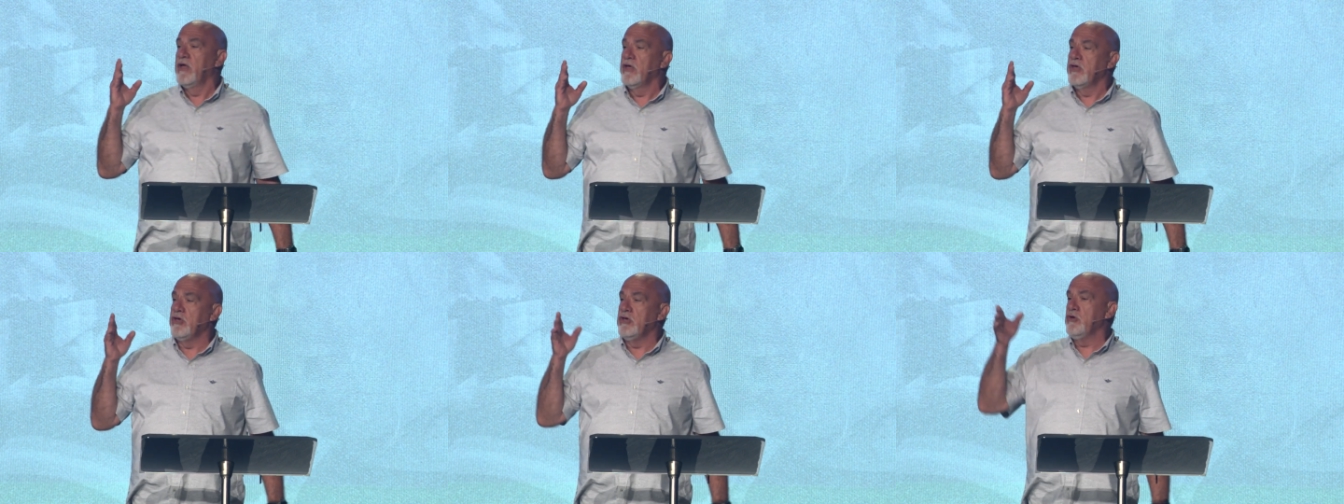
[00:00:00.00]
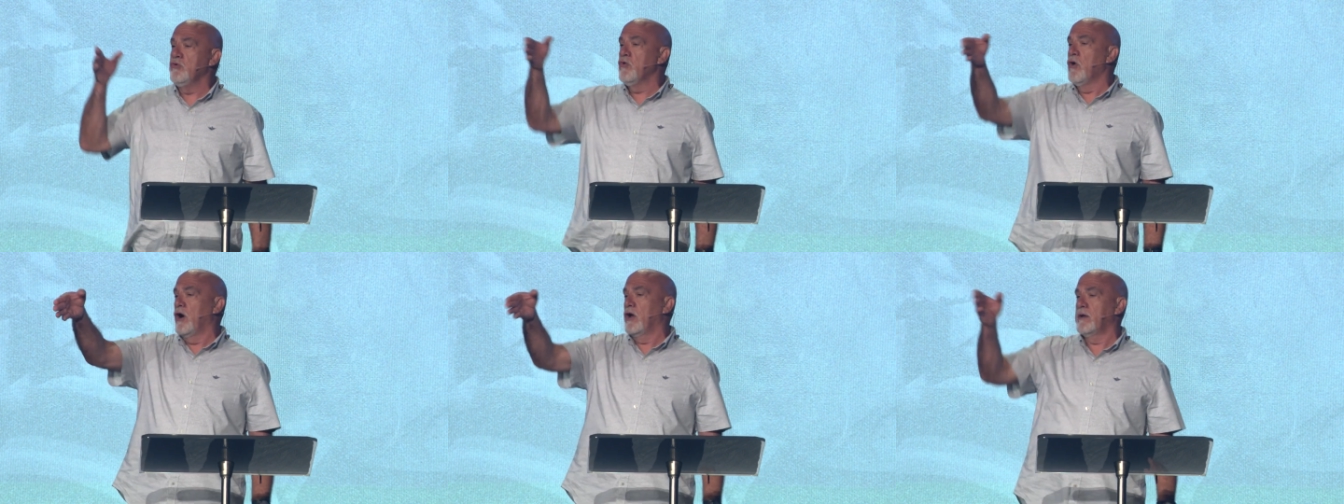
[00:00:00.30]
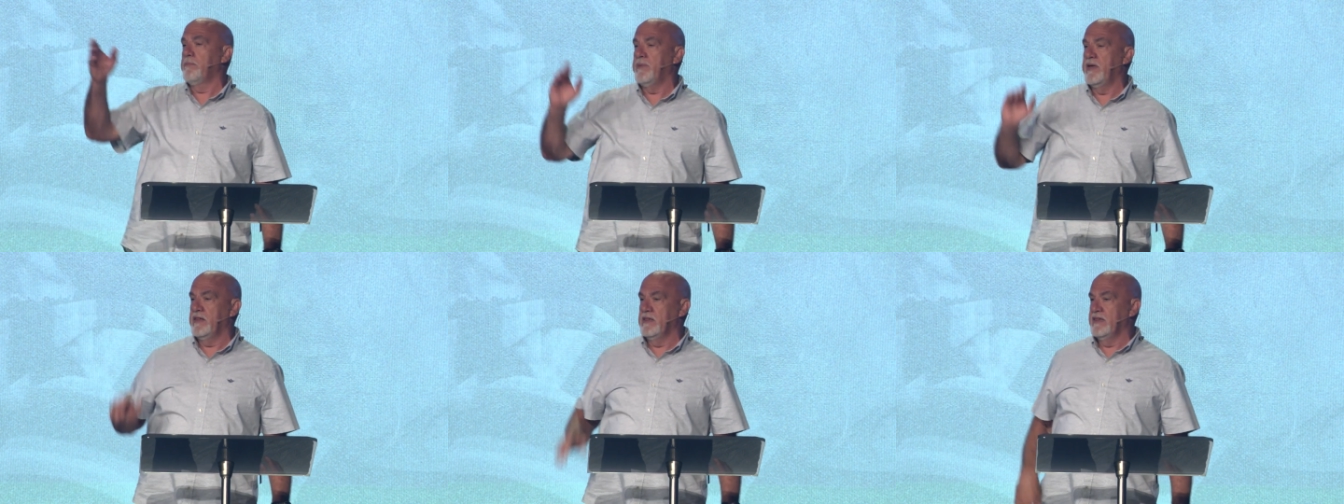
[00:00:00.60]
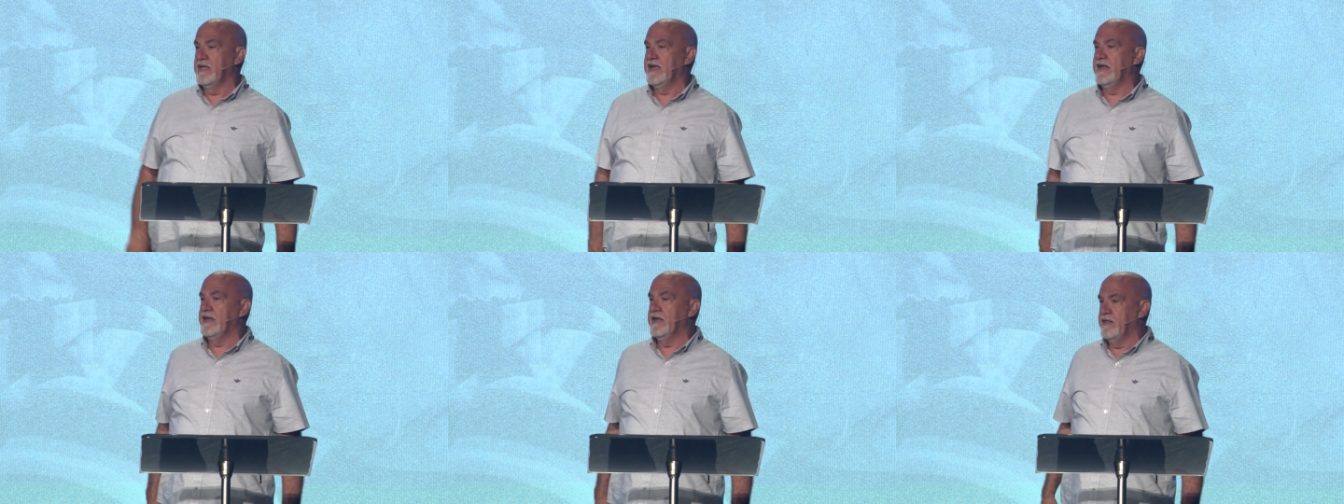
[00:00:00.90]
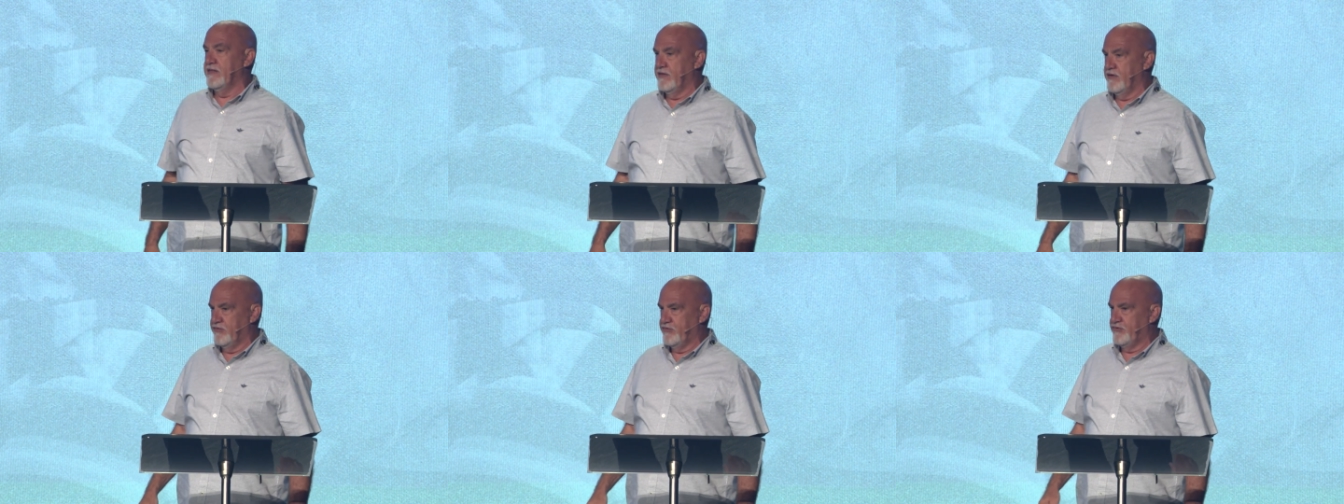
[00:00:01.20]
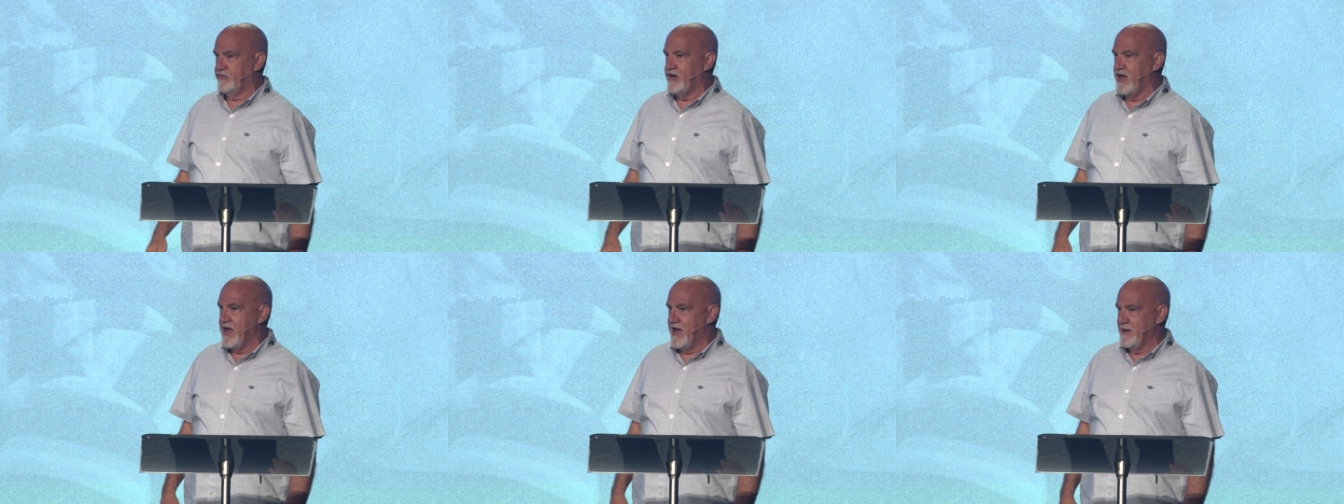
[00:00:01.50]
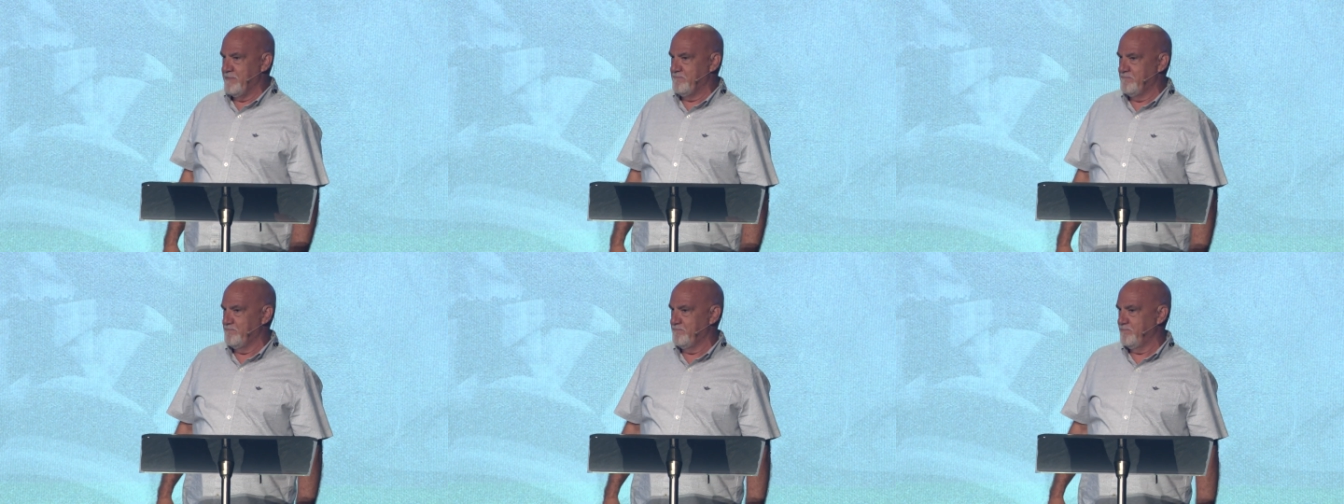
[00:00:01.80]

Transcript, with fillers: You ought to be leading this time.